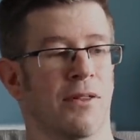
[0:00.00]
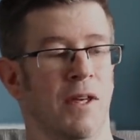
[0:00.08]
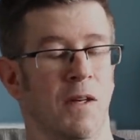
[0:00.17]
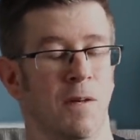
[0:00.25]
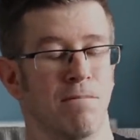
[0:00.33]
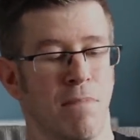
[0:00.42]

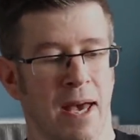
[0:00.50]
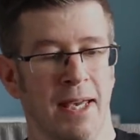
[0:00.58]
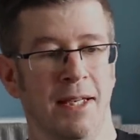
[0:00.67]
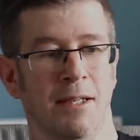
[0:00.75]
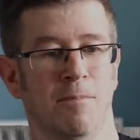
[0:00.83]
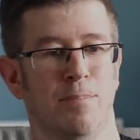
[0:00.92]
The
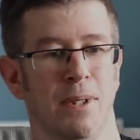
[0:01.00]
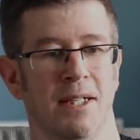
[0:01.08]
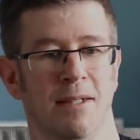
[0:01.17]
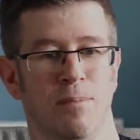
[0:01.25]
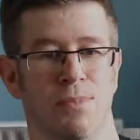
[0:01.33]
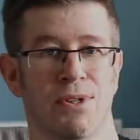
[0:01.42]
main
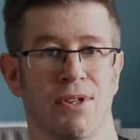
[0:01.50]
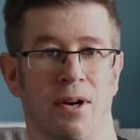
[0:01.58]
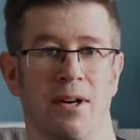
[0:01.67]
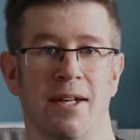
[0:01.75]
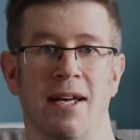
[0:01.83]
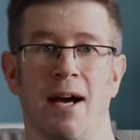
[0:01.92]
beam
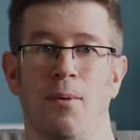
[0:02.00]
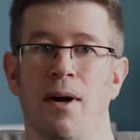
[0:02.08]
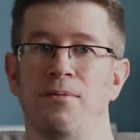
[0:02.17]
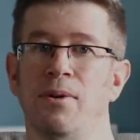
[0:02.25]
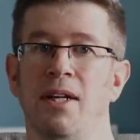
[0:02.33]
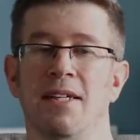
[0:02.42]
side,
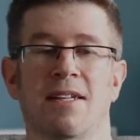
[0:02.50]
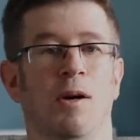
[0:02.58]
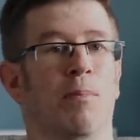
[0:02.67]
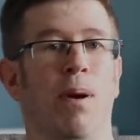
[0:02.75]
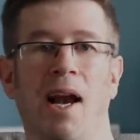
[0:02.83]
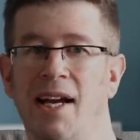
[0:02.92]
however, is
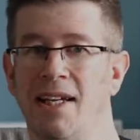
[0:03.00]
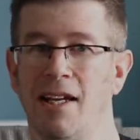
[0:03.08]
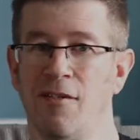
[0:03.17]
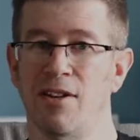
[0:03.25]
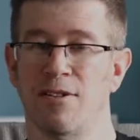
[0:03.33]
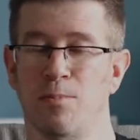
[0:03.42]

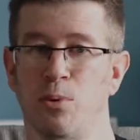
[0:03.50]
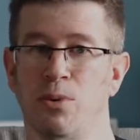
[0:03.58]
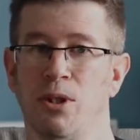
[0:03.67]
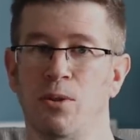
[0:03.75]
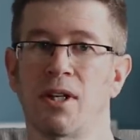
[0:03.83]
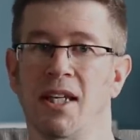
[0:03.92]
completely visible.
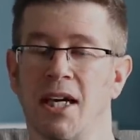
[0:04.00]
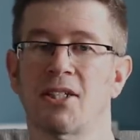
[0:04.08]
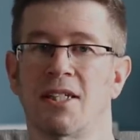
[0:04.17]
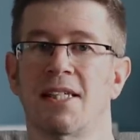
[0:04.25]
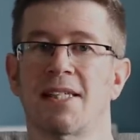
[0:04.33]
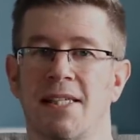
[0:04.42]
You can
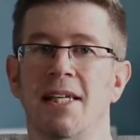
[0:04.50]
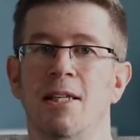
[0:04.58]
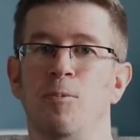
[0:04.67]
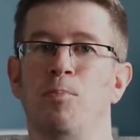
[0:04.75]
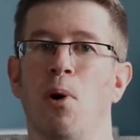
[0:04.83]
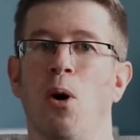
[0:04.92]
actually see
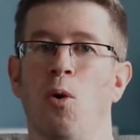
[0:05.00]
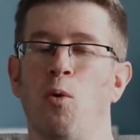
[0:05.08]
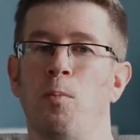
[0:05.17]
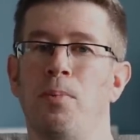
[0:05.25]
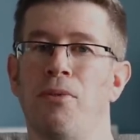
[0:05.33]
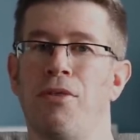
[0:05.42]
the
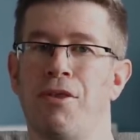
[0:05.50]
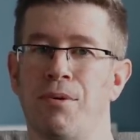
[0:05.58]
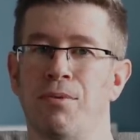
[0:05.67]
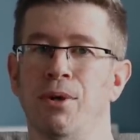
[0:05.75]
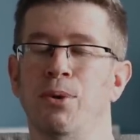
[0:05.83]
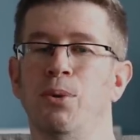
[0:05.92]
bulb
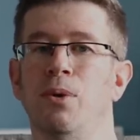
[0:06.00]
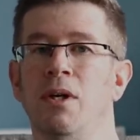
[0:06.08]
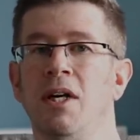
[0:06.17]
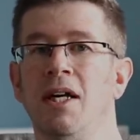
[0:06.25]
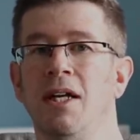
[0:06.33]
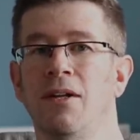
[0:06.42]
through
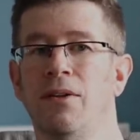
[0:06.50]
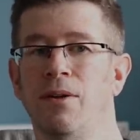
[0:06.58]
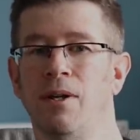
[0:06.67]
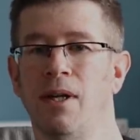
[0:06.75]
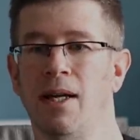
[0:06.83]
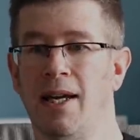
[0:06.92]

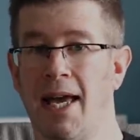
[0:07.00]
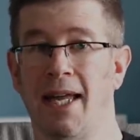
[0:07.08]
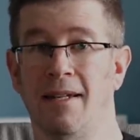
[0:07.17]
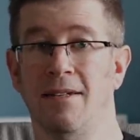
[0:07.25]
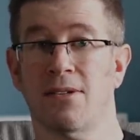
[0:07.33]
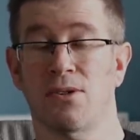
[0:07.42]
the
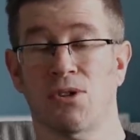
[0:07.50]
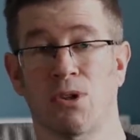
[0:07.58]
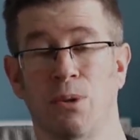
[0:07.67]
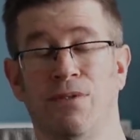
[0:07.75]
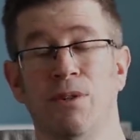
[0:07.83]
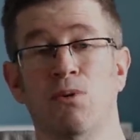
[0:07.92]
lens.
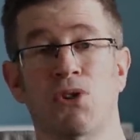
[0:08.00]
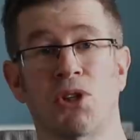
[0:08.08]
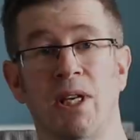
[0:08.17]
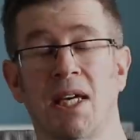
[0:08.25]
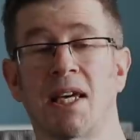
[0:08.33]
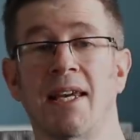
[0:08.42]
So if you
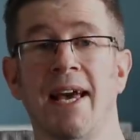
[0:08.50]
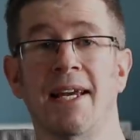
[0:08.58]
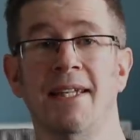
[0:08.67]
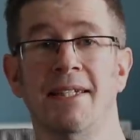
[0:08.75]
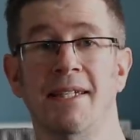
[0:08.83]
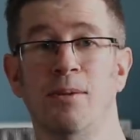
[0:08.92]
stick an
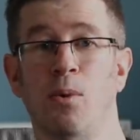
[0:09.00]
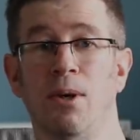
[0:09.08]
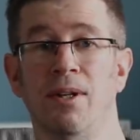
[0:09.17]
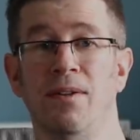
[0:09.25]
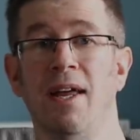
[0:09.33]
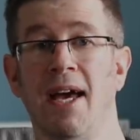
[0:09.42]
LED
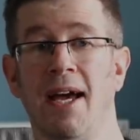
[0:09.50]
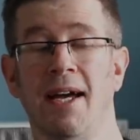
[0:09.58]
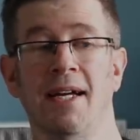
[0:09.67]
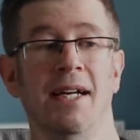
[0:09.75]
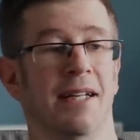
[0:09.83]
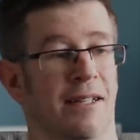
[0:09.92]
one in
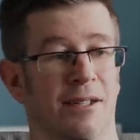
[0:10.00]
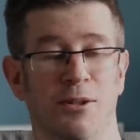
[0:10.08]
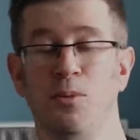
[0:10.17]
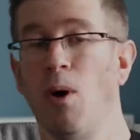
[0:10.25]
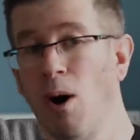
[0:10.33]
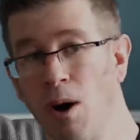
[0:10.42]
there,
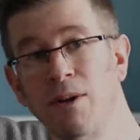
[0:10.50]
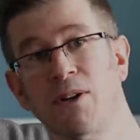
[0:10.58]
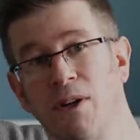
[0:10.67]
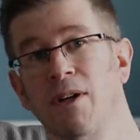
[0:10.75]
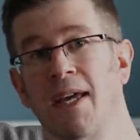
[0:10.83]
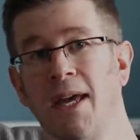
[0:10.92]
you
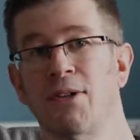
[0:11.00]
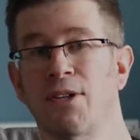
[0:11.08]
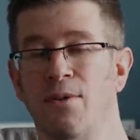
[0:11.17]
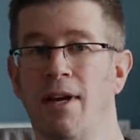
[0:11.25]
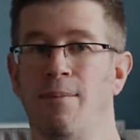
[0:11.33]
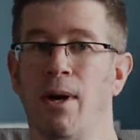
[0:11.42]
aren't going to get
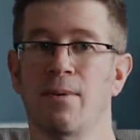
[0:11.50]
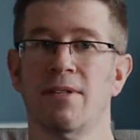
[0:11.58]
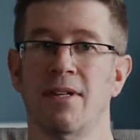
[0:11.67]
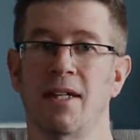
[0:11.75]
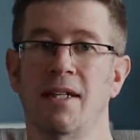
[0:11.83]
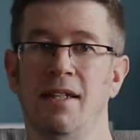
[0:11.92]
through an
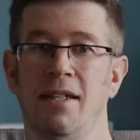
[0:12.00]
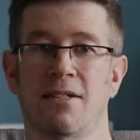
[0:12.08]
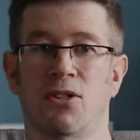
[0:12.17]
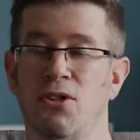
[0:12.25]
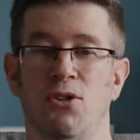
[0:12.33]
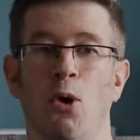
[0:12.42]
MOT.
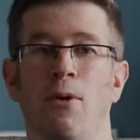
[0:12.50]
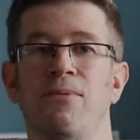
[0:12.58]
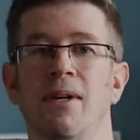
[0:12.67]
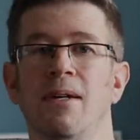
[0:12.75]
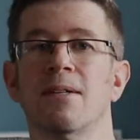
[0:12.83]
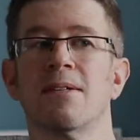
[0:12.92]
It's just
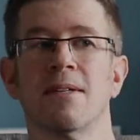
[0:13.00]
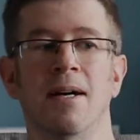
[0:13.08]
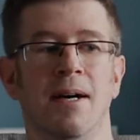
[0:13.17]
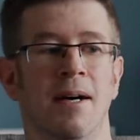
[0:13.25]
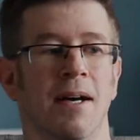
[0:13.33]
obvious.